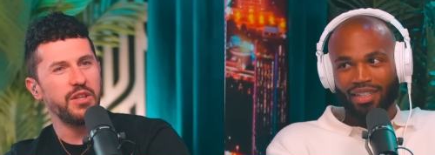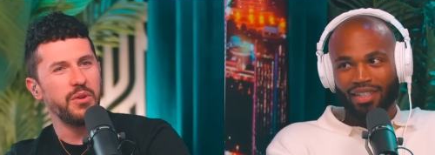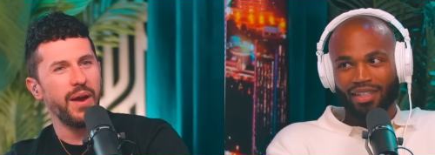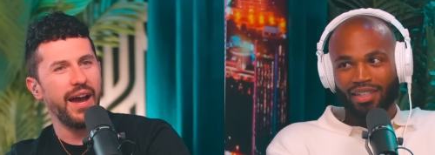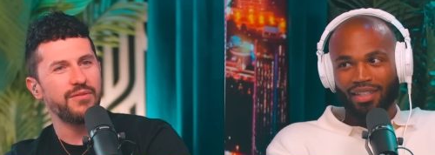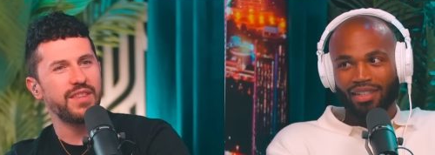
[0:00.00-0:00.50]

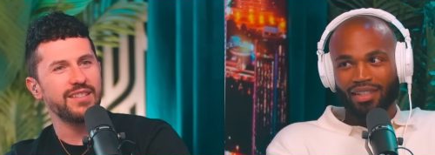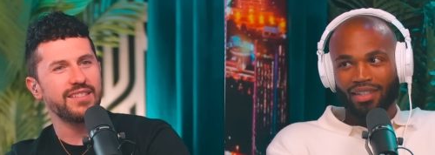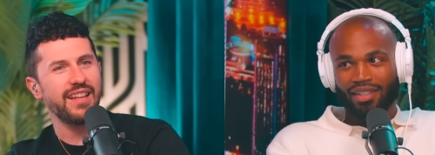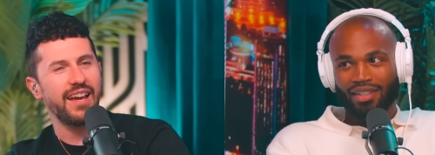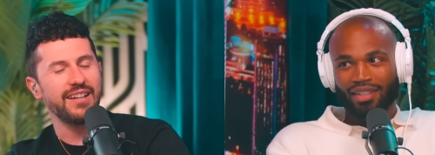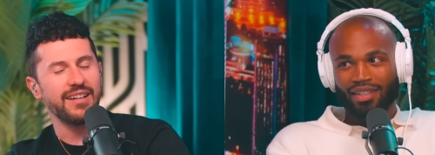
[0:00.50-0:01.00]
Speaker 1: you have
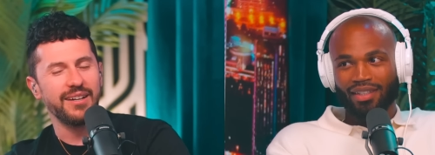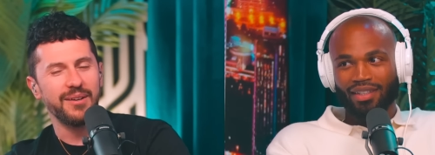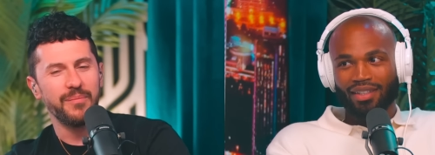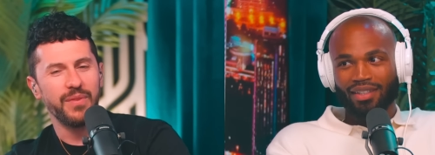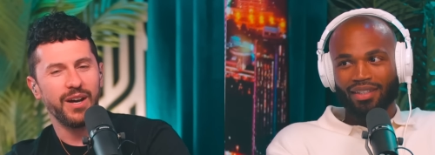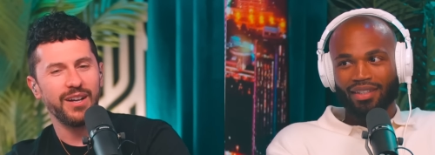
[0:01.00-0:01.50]
this like
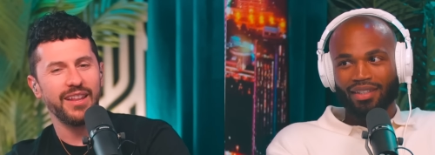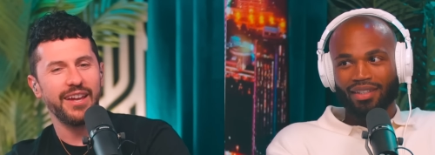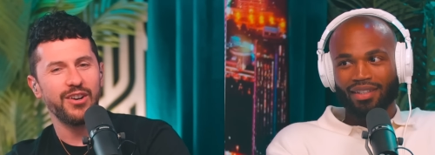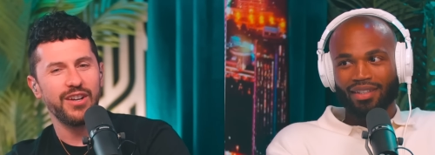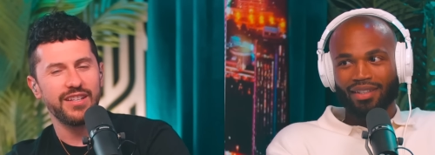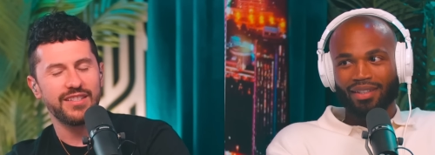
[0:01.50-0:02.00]
um
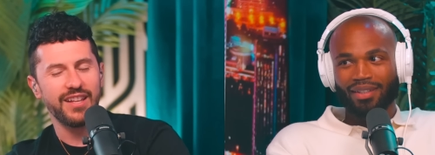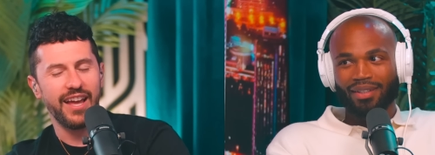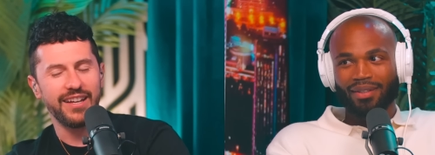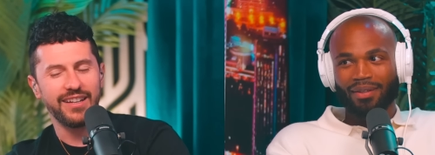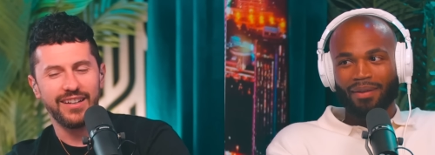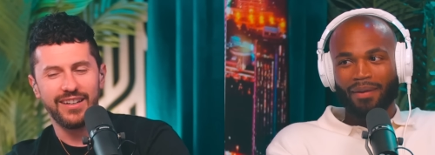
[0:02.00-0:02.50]
hilarious
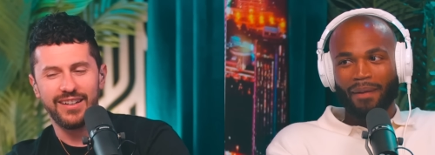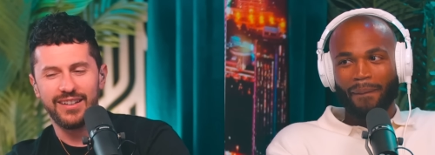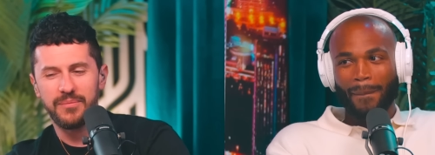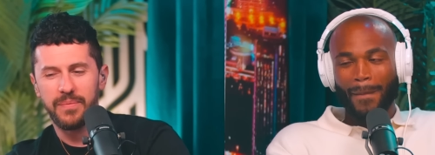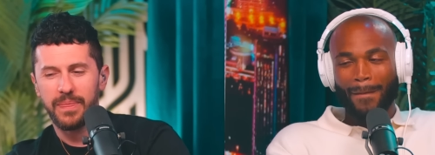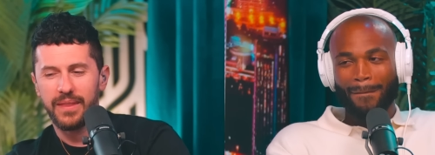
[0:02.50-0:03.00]
like
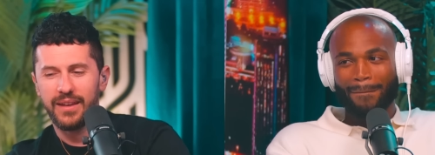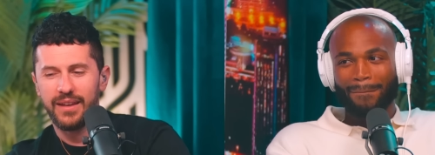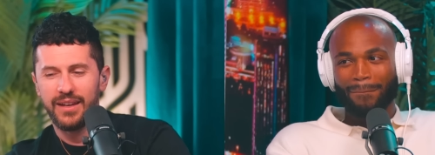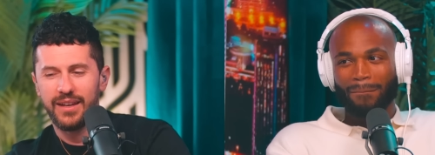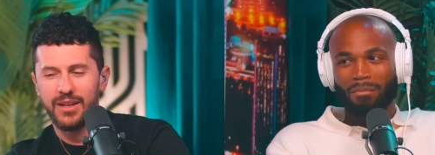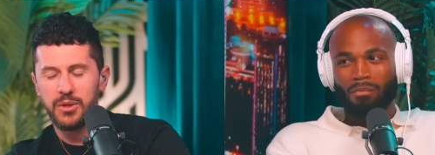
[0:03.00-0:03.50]
uh
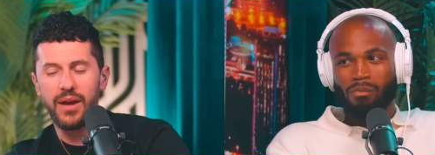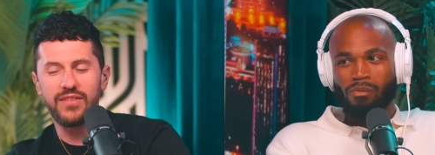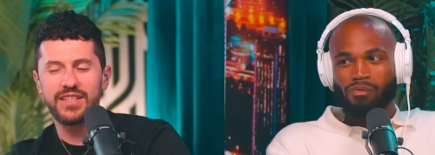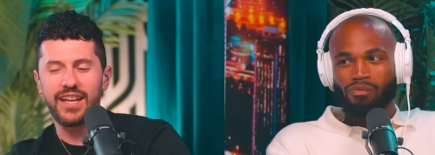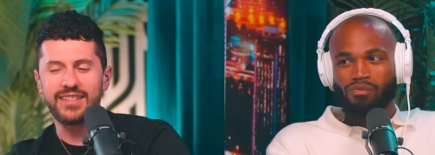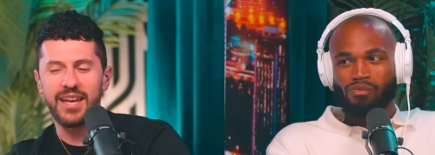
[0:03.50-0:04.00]
you
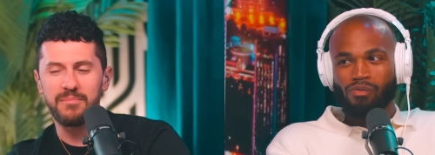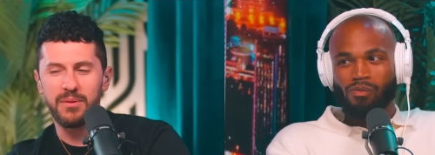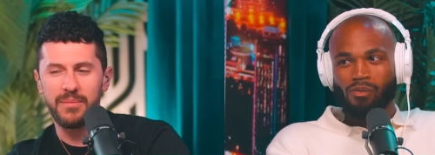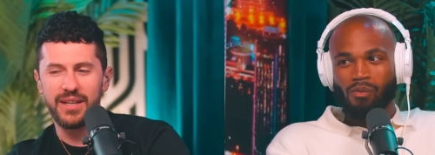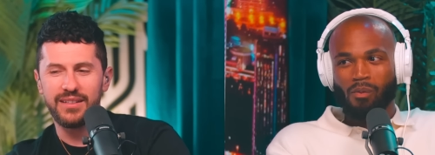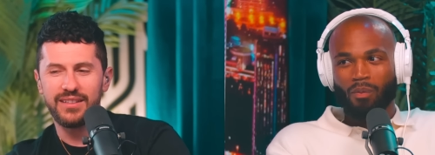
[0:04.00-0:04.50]
have this like
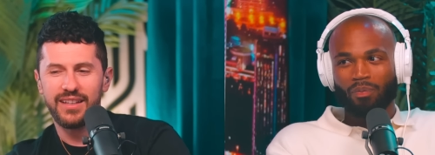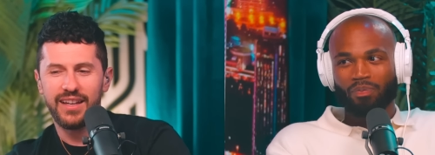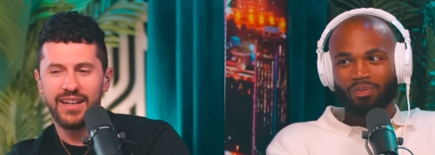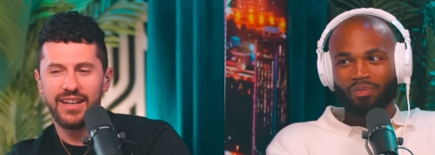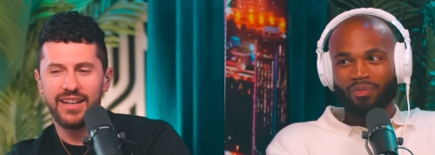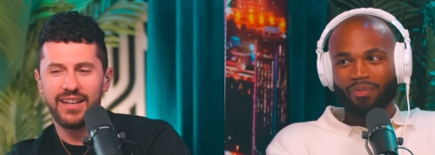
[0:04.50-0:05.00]
temperament
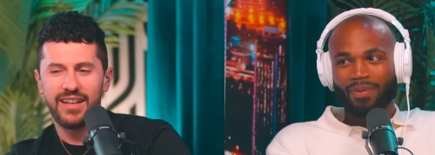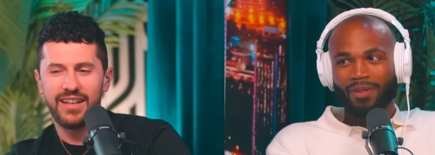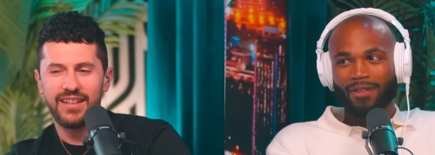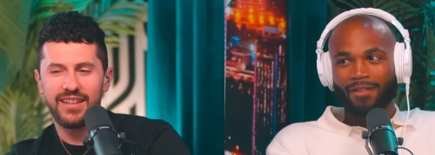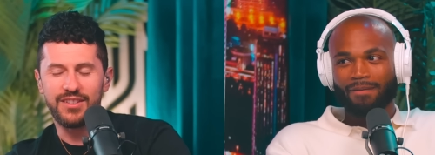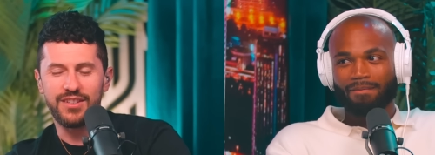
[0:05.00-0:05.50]

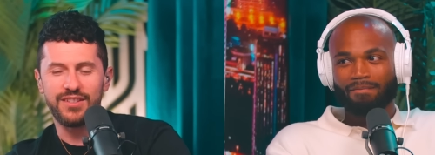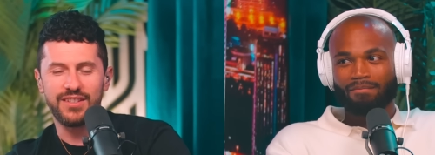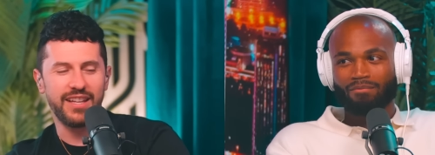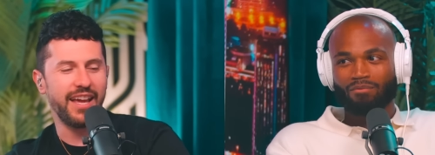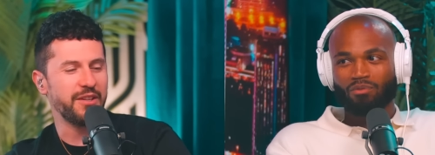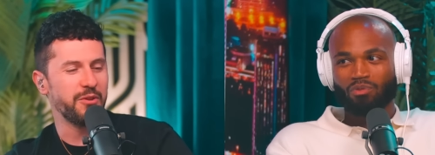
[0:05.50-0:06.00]
that you're
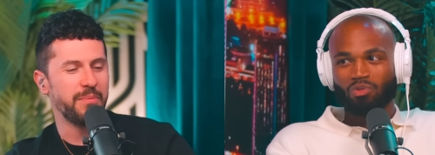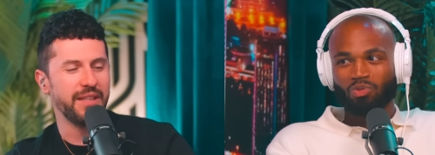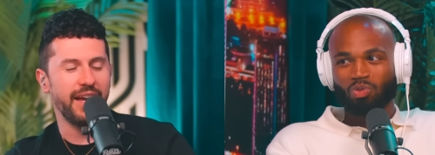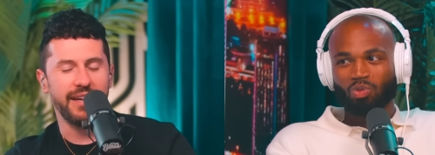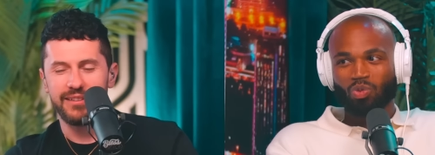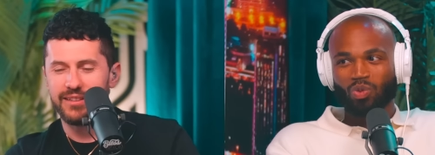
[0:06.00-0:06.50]
just like you'll
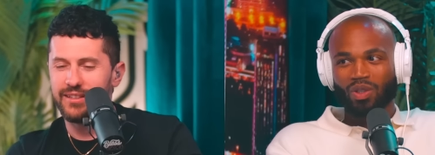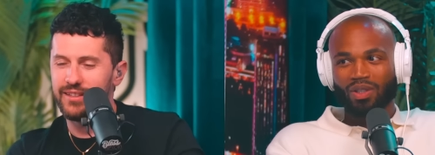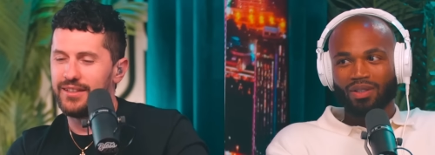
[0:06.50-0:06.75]
be like